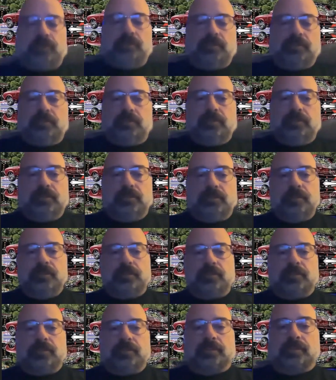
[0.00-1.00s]
again, you're
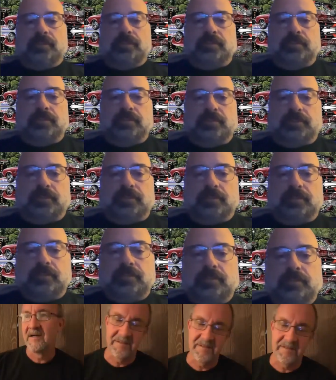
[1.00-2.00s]
still going to get
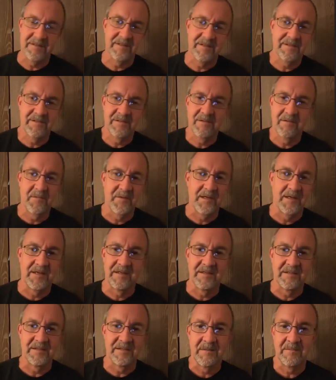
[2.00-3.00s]
doubles. It's just the way it
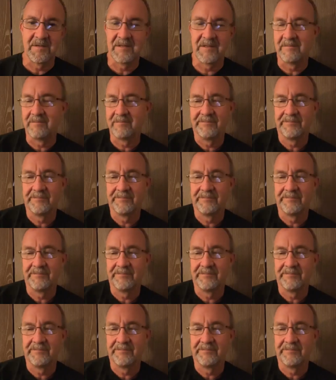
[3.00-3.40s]
is. I mean,